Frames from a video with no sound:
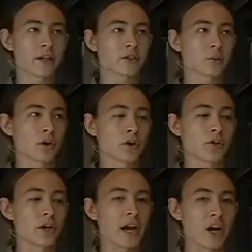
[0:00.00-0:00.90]
That's where
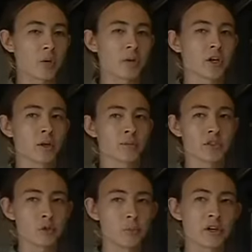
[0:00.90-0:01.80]
the air becomes
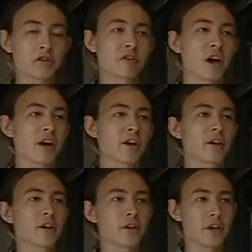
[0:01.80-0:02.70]
humidified.
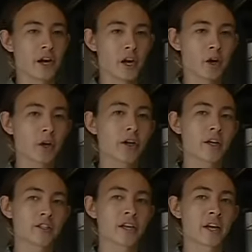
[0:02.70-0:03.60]
The air
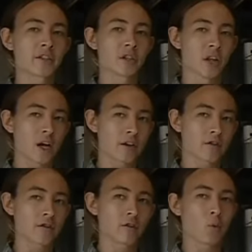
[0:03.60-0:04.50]
contains a lot of
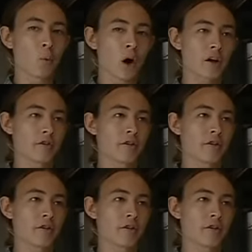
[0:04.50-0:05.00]
water